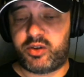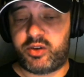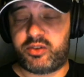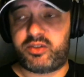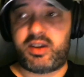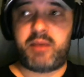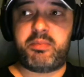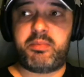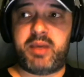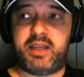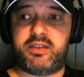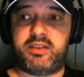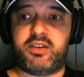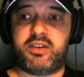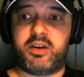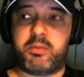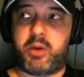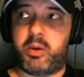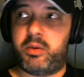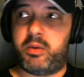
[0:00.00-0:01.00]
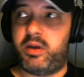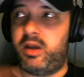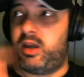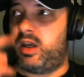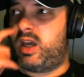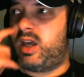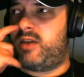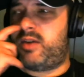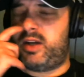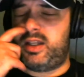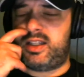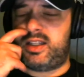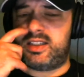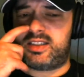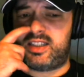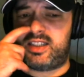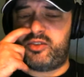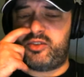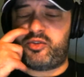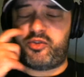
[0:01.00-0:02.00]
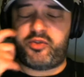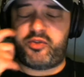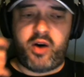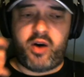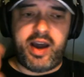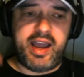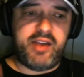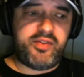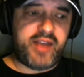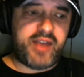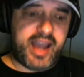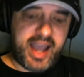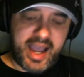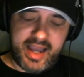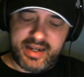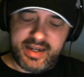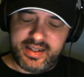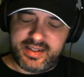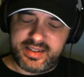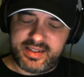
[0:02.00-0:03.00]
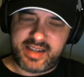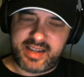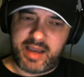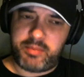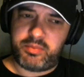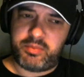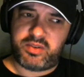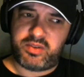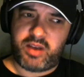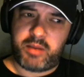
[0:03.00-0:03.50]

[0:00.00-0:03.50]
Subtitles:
on set pieces at the moment. They've only conceded 5 headed attempts,